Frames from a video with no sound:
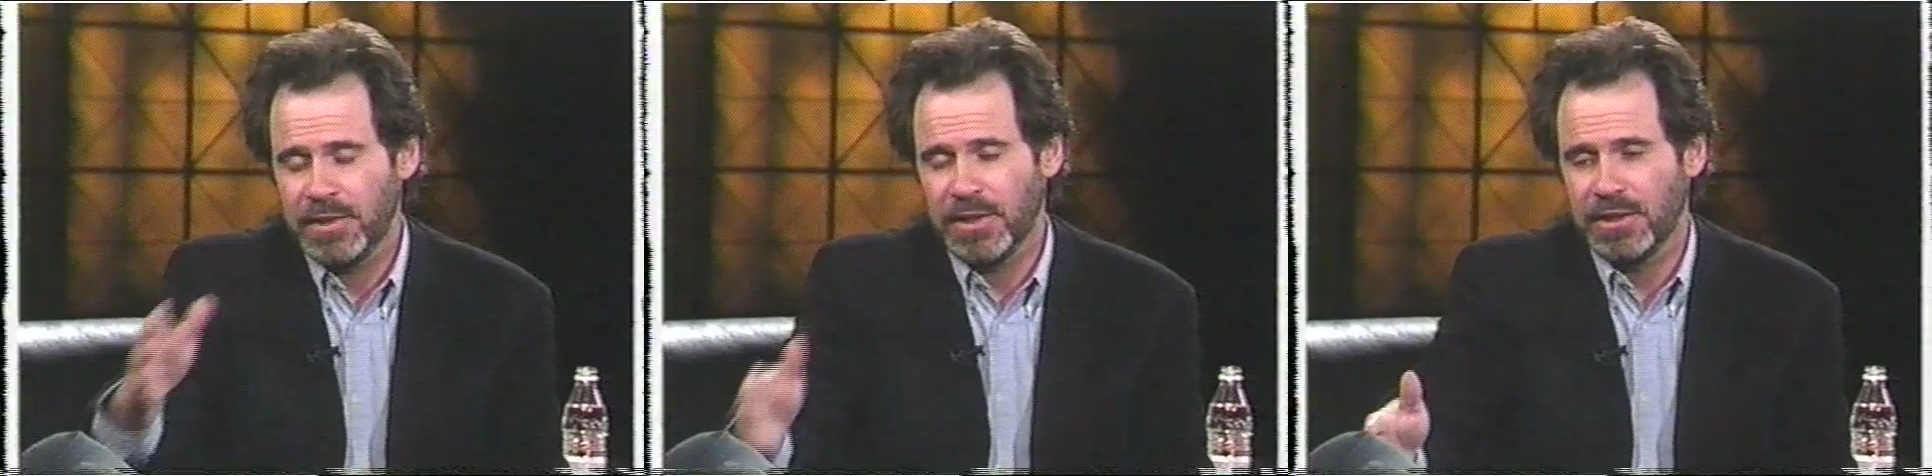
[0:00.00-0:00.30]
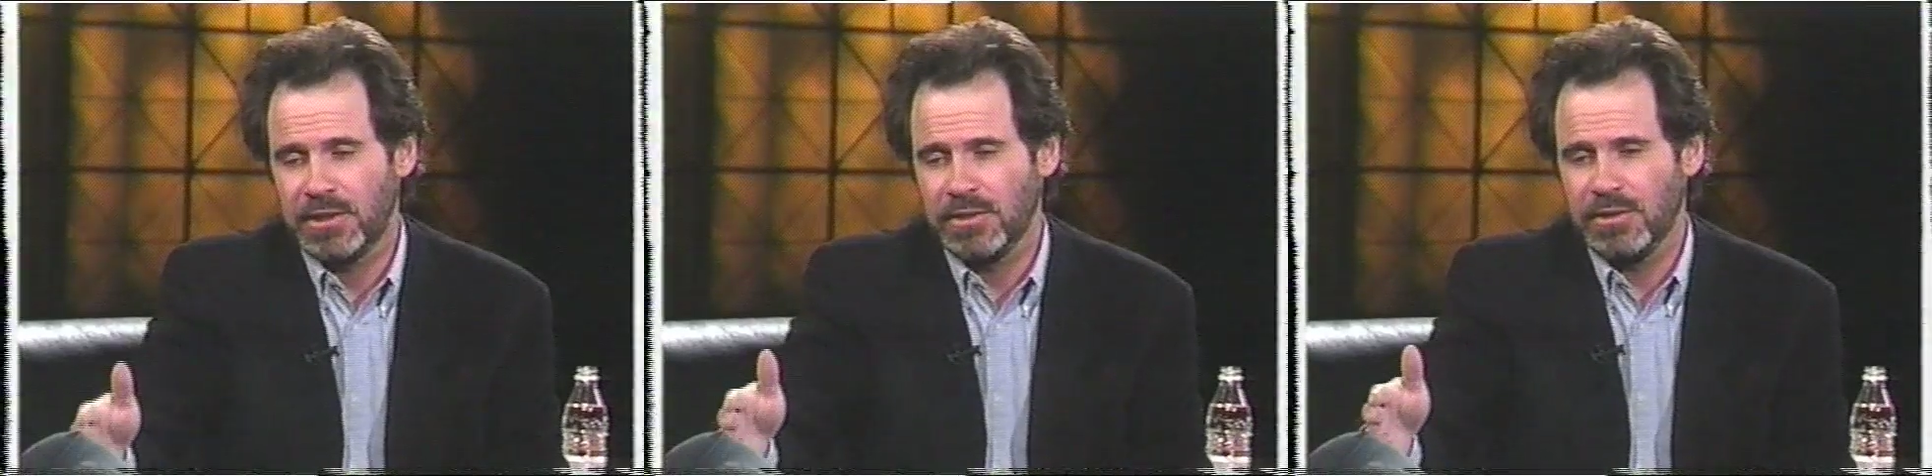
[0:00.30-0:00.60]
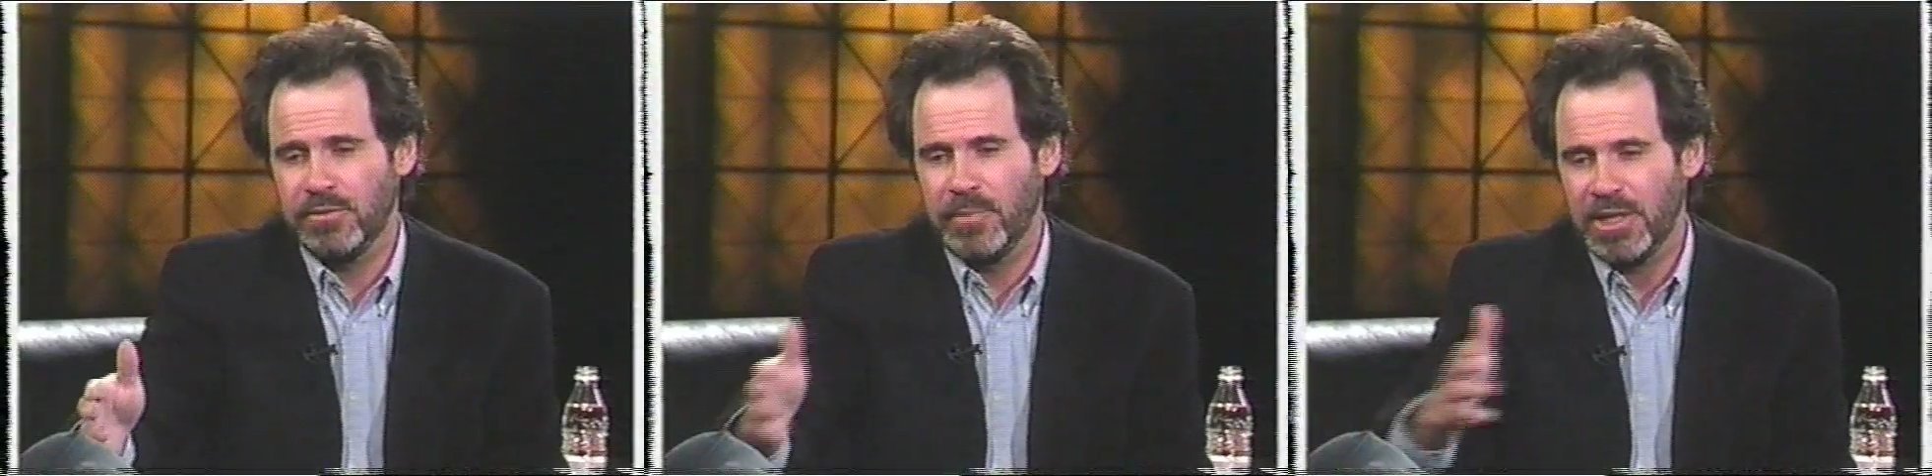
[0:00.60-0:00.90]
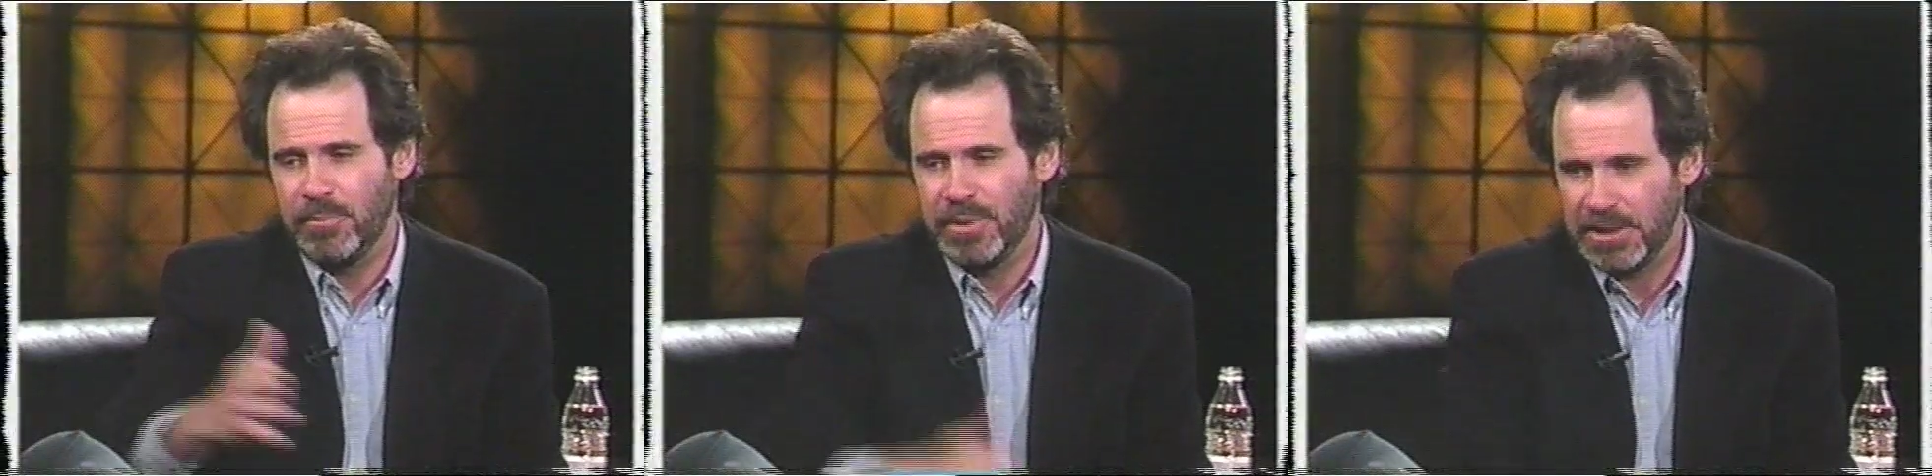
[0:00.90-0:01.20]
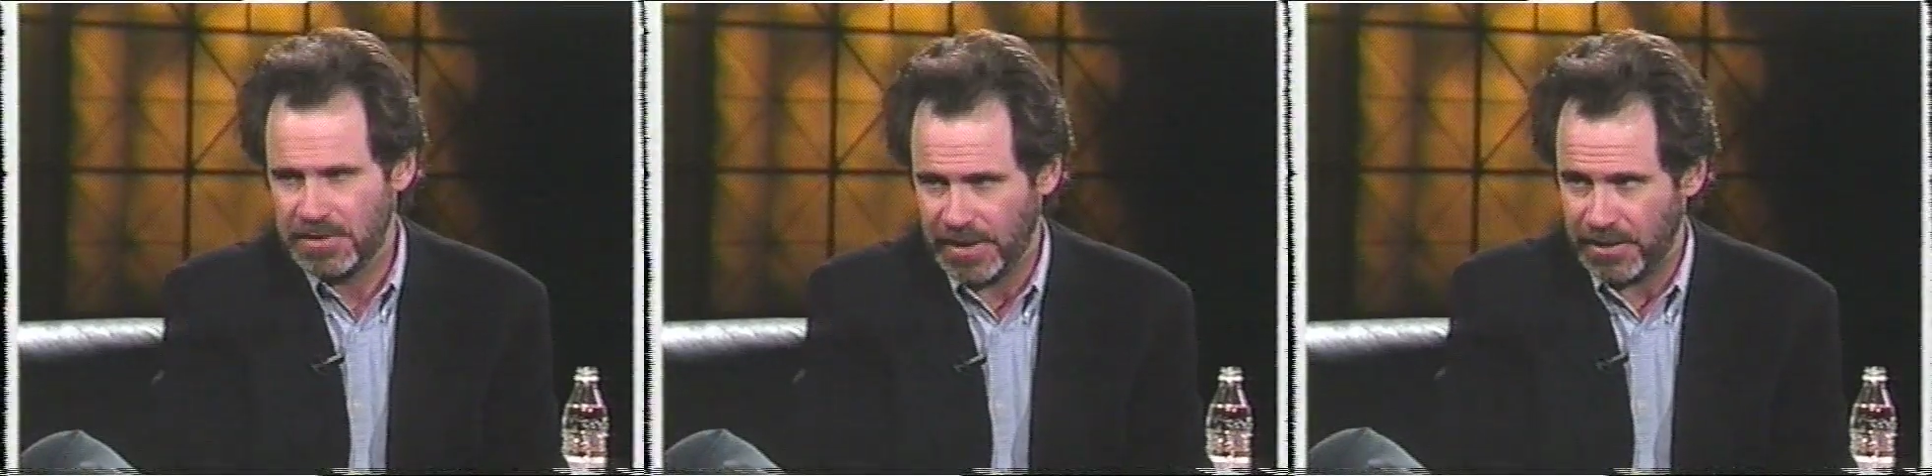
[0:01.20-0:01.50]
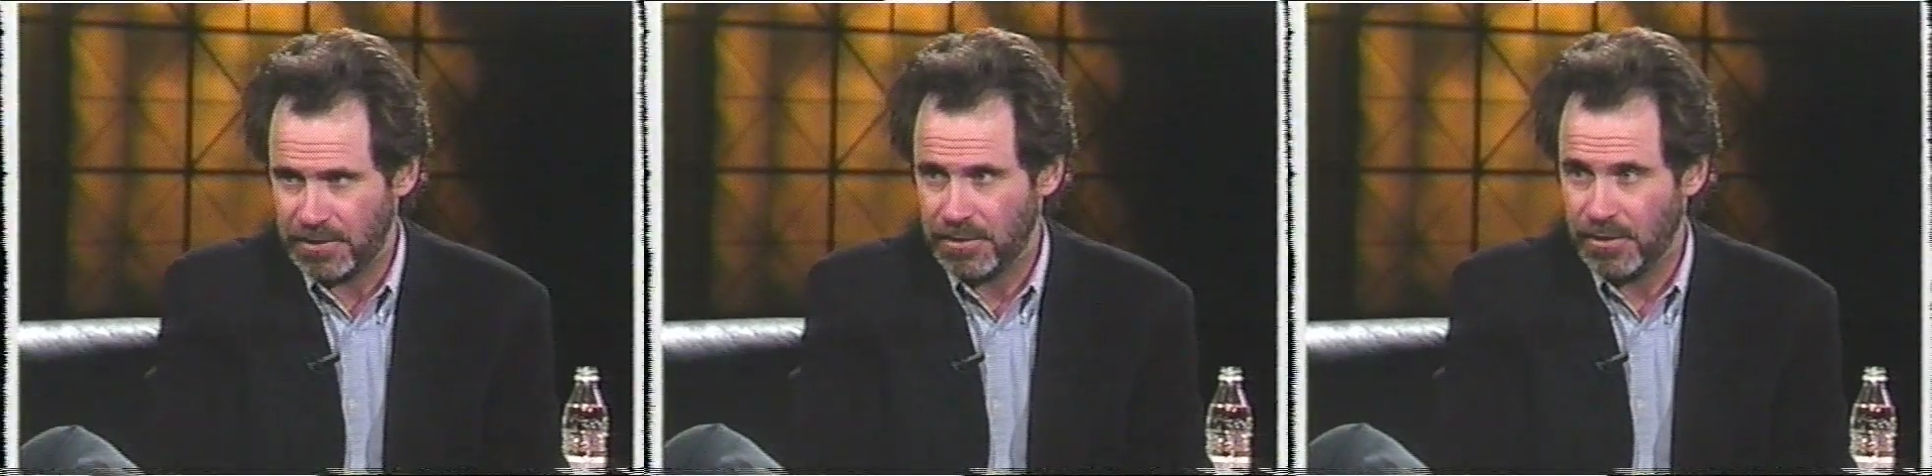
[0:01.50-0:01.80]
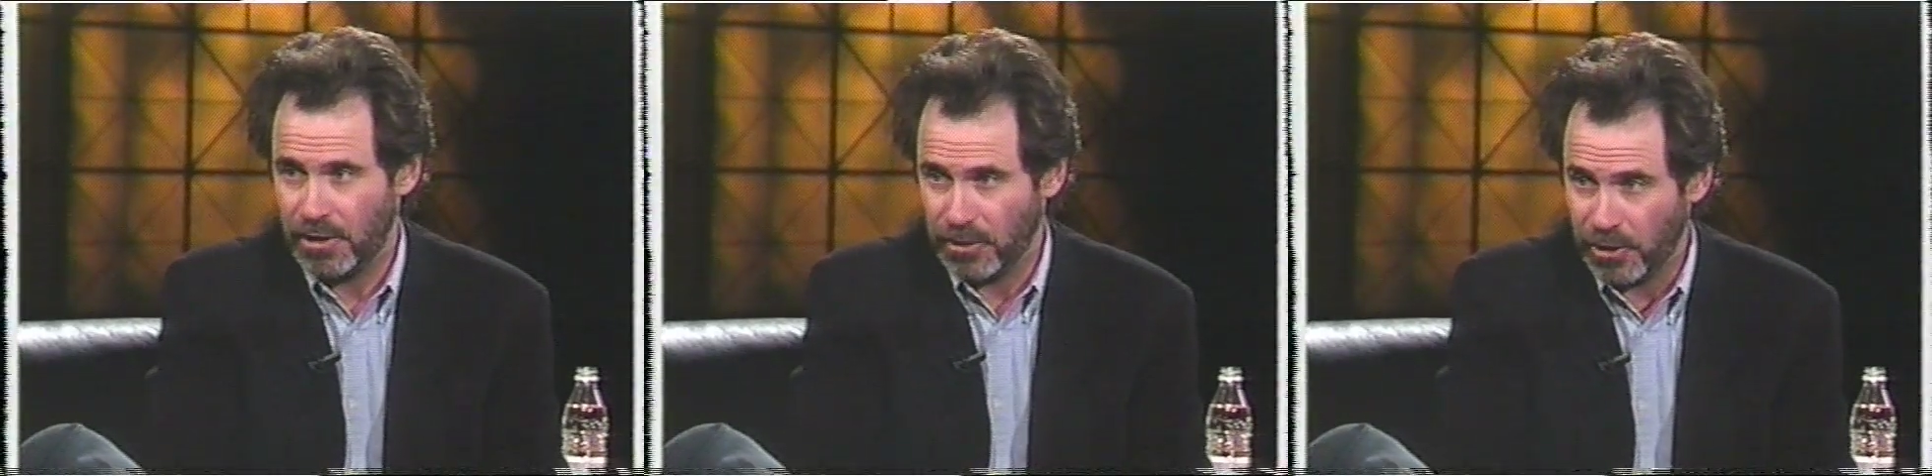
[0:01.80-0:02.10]
think you've made a big dent
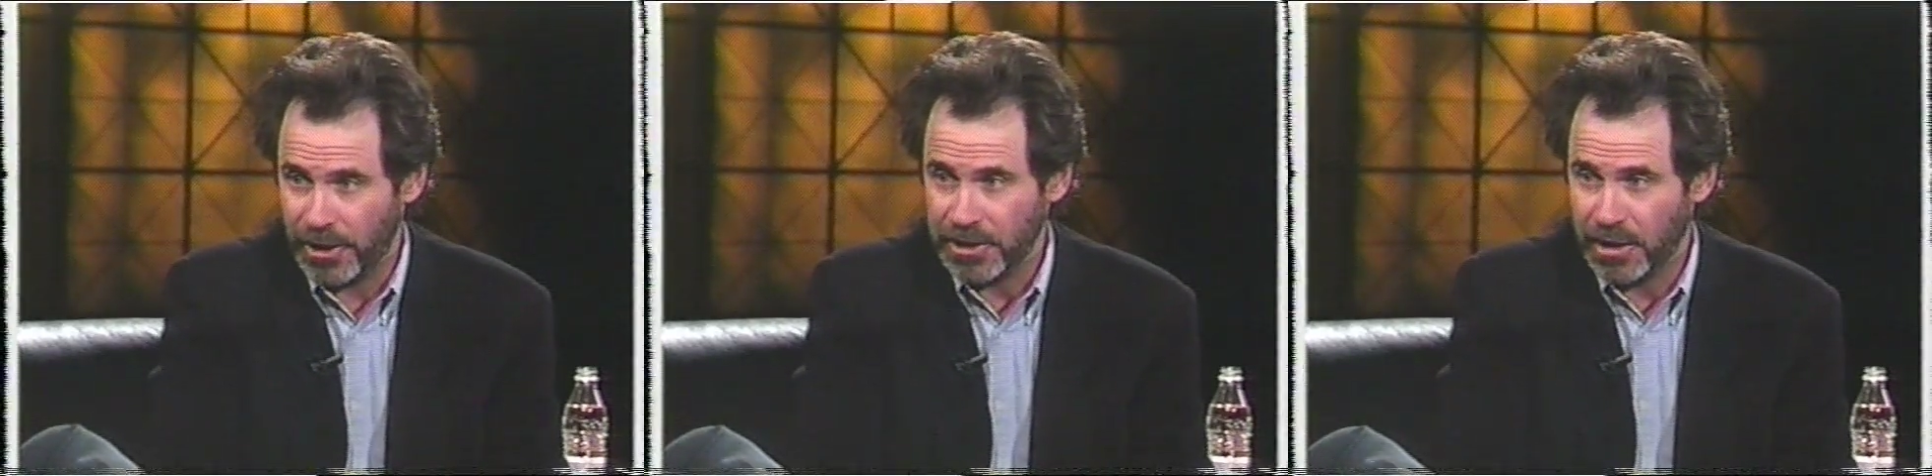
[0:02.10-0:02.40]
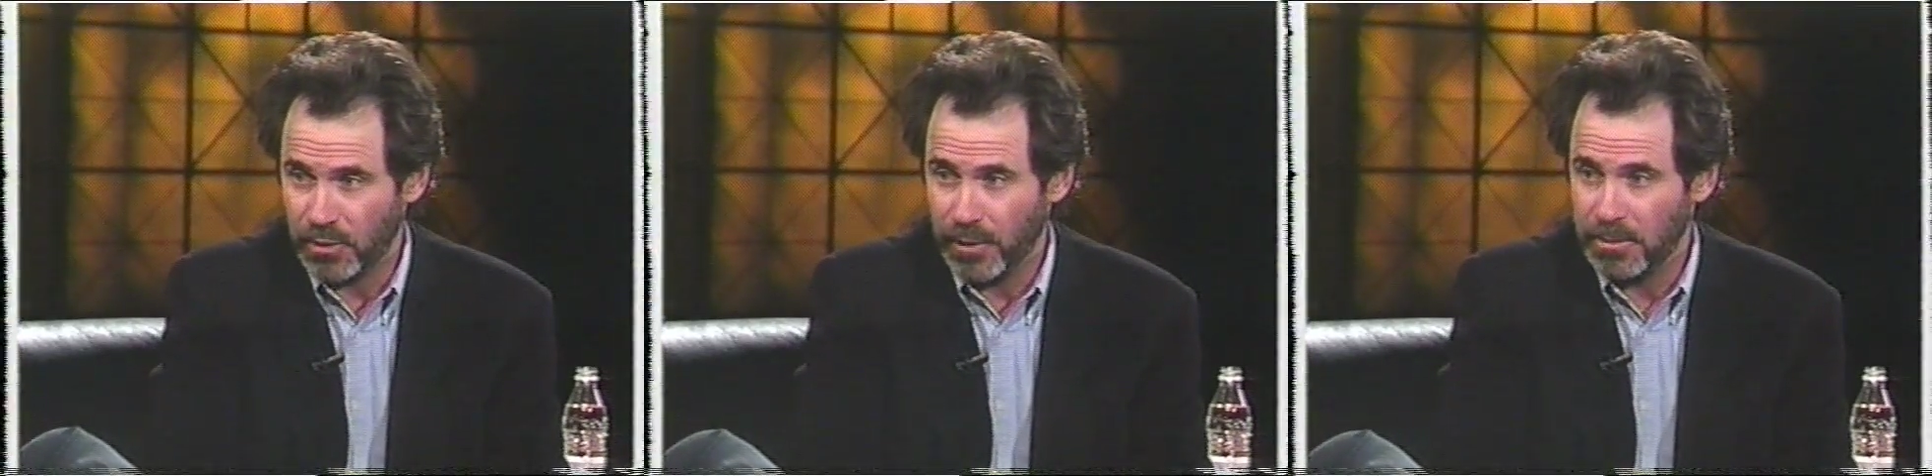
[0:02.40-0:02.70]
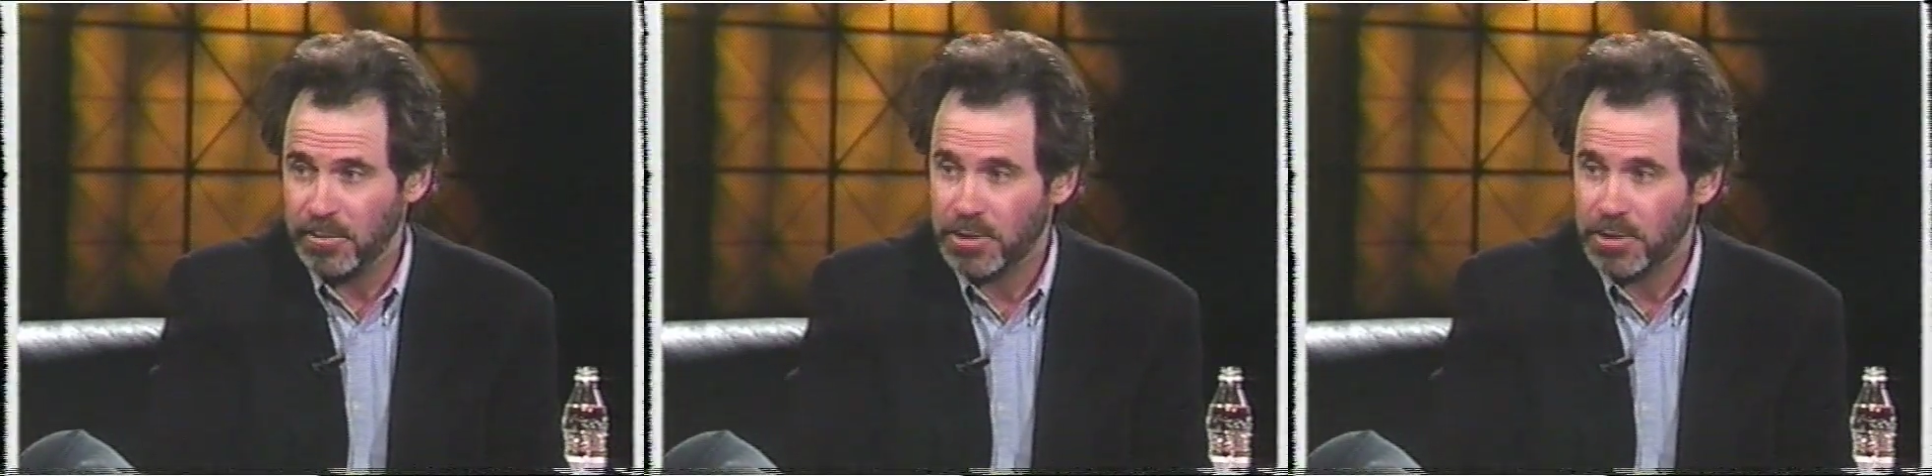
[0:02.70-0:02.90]
on a lot of young women,